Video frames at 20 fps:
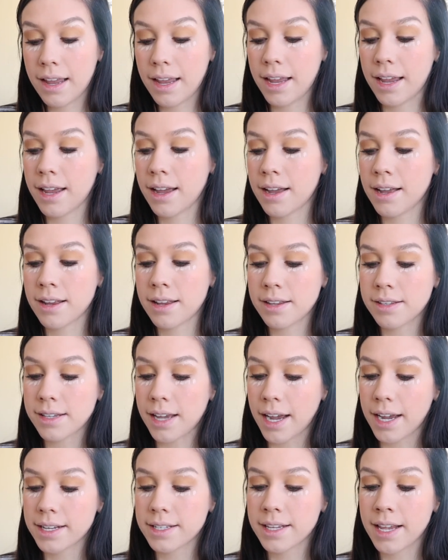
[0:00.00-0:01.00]
And
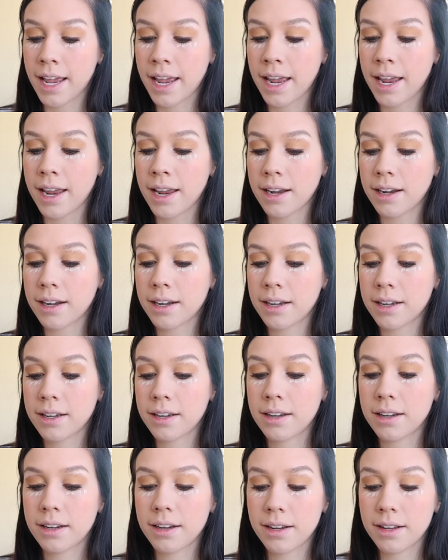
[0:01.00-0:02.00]
I take
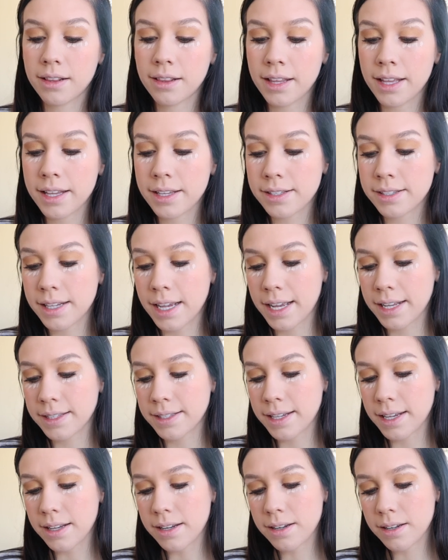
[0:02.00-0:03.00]
this,
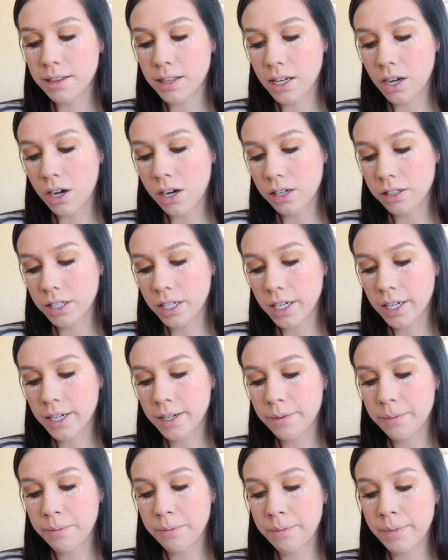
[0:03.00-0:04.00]
it's in the
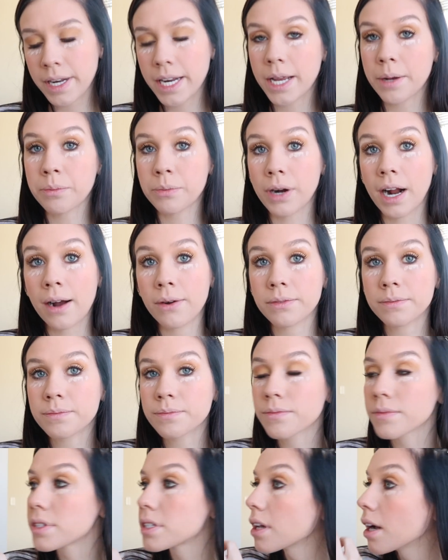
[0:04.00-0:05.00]
color medium brown,
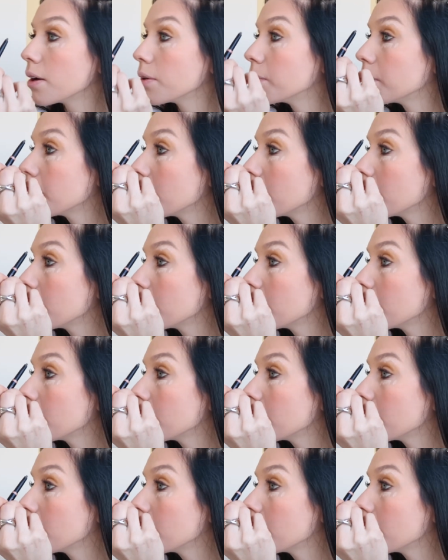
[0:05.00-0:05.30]
so.